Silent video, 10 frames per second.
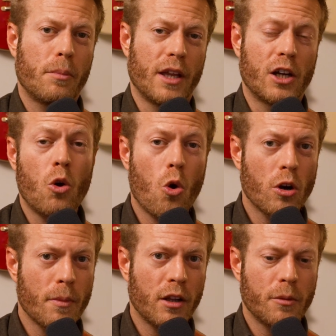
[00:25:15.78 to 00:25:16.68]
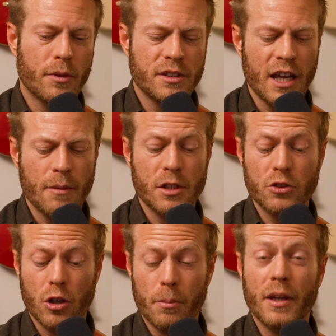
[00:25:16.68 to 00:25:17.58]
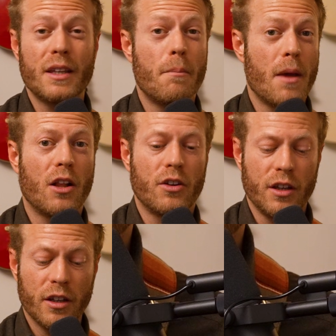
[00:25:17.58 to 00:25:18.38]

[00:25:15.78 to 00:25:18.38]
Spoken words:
chord melody per se, I'm just gonna play the melody.